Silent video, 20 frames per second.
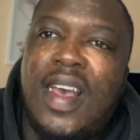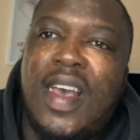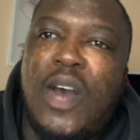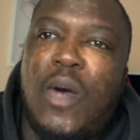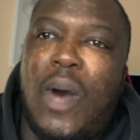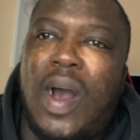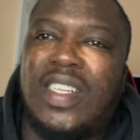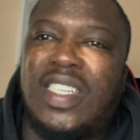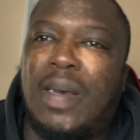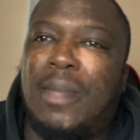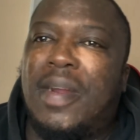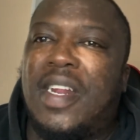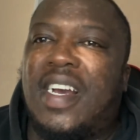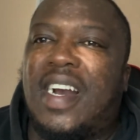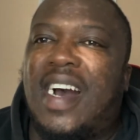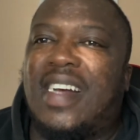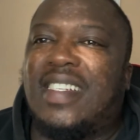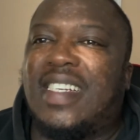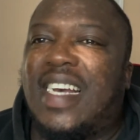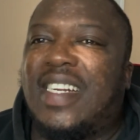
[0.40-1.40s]
What is happening,
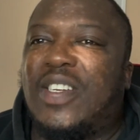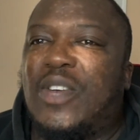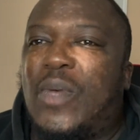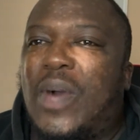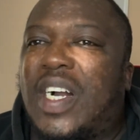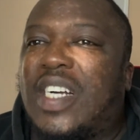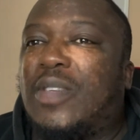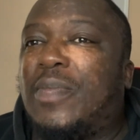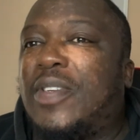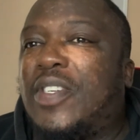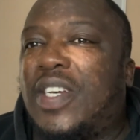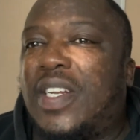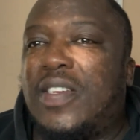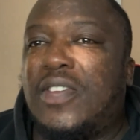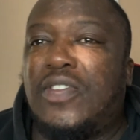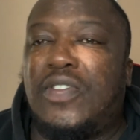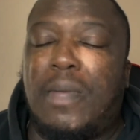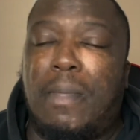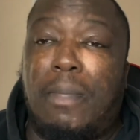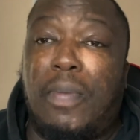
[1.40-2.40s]
guys? How do you welcome to my channel?
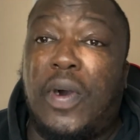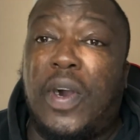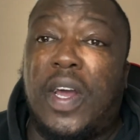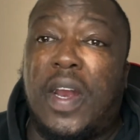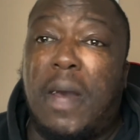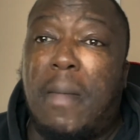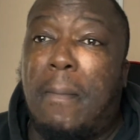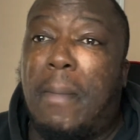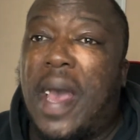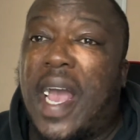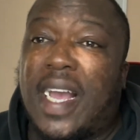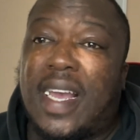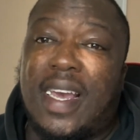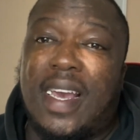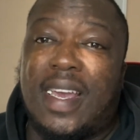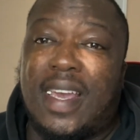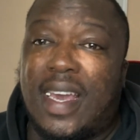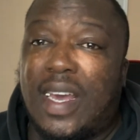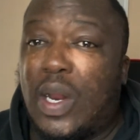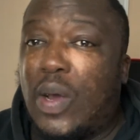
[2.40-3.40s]
It's your boy and I'm back
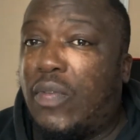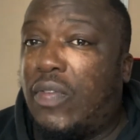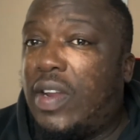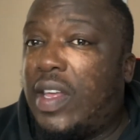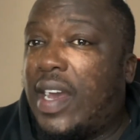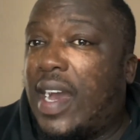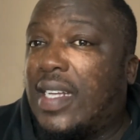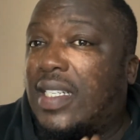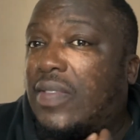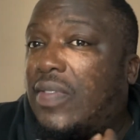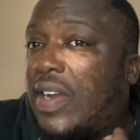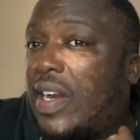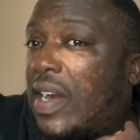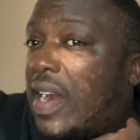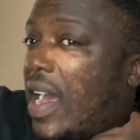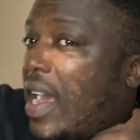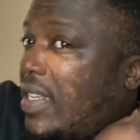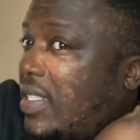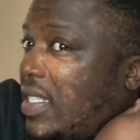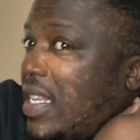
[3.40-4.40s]
again. Hopefully you guys have had a
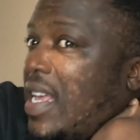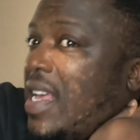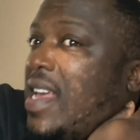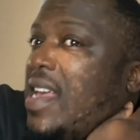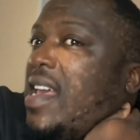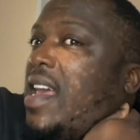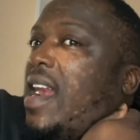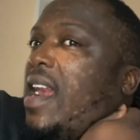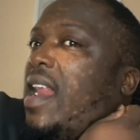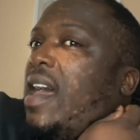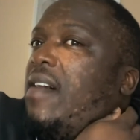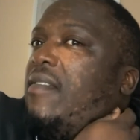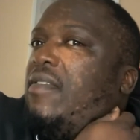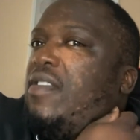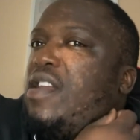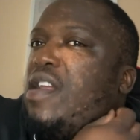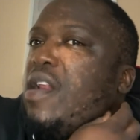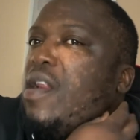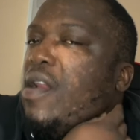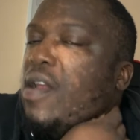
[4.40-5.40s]
nice,
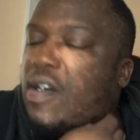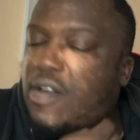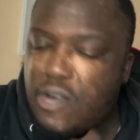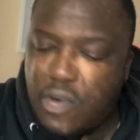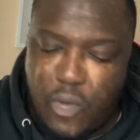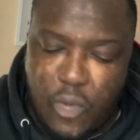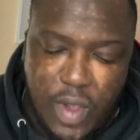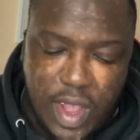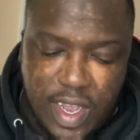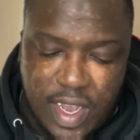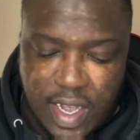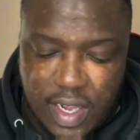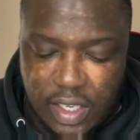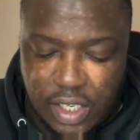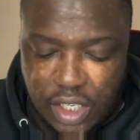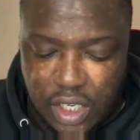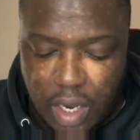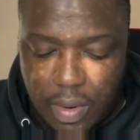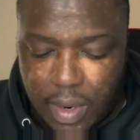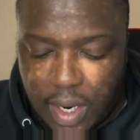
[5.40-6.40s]
lovely, long weekend.
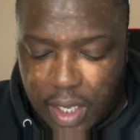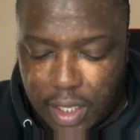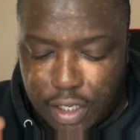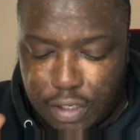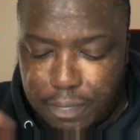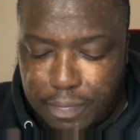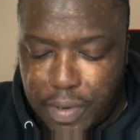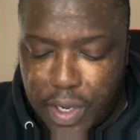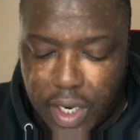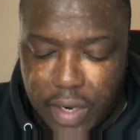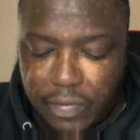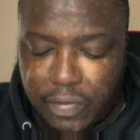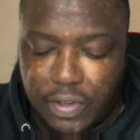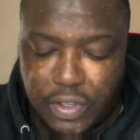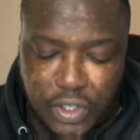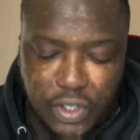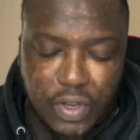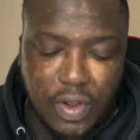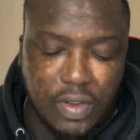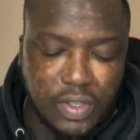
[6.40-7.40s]
So we've got these beautiful
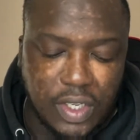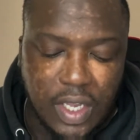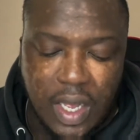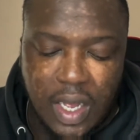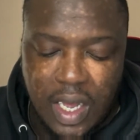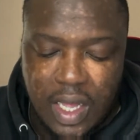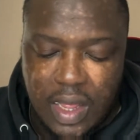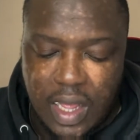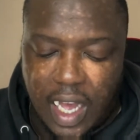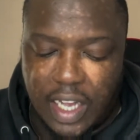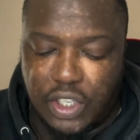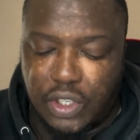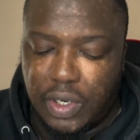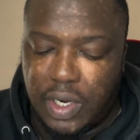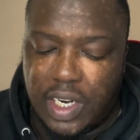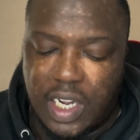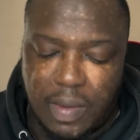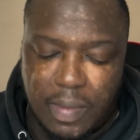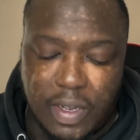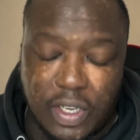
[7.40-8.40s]
shoes that are due to
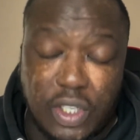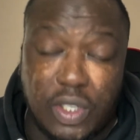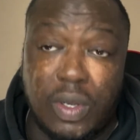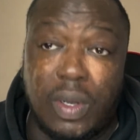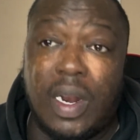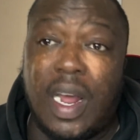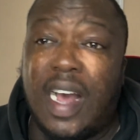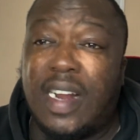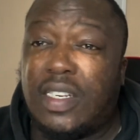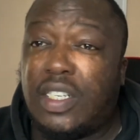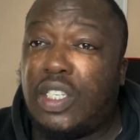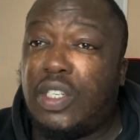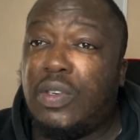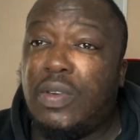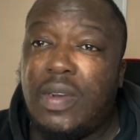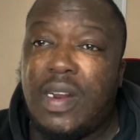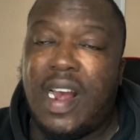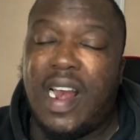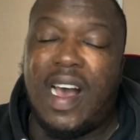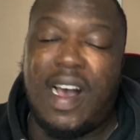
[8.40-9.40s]
come out soon. I
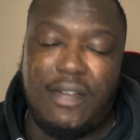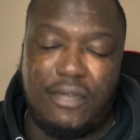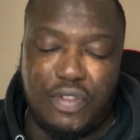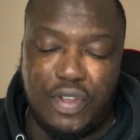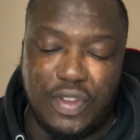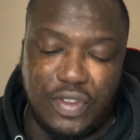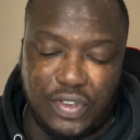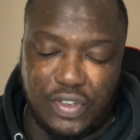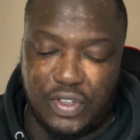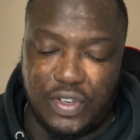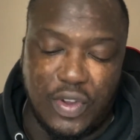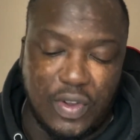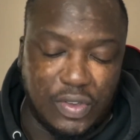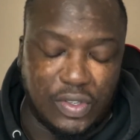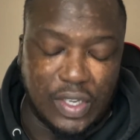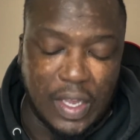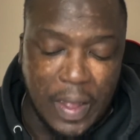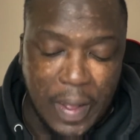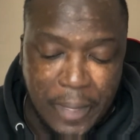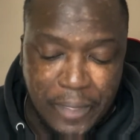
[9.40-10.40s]
do love these shoes.